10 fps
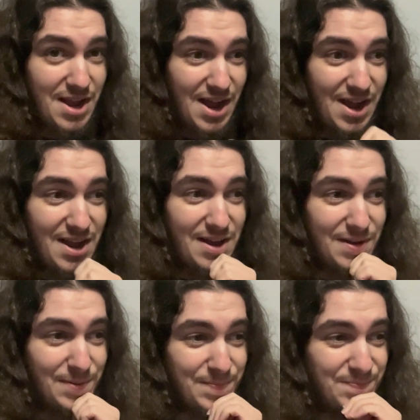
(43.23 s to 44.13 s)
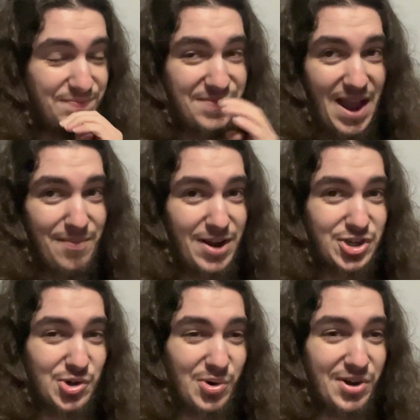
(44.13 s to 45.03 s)
I'm not
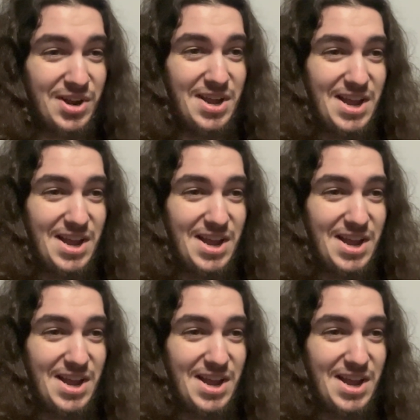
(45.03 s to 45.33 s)
sure.